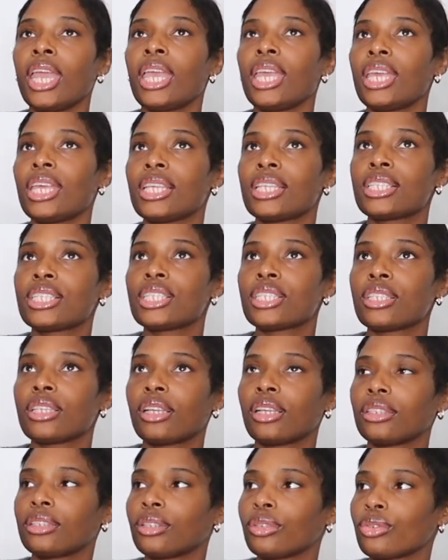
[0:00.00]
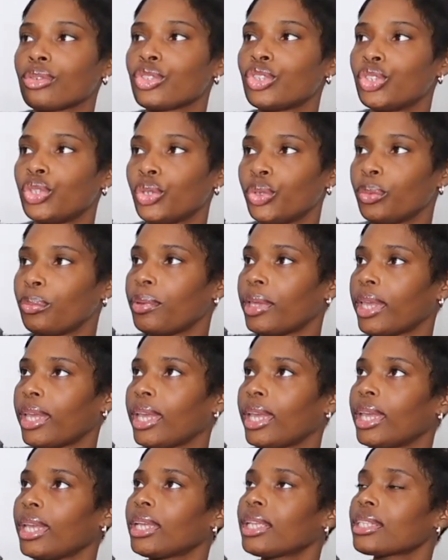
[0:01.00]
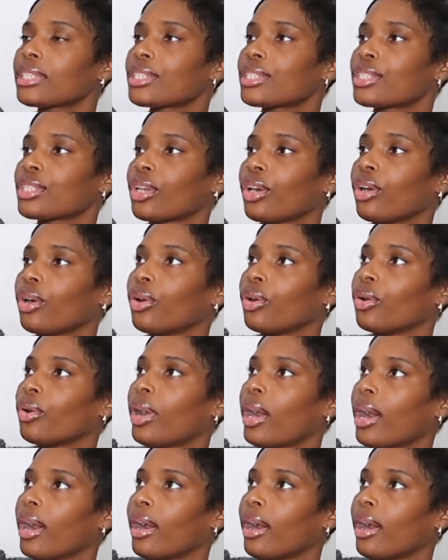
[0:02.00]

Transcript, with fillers: It's a little too big. So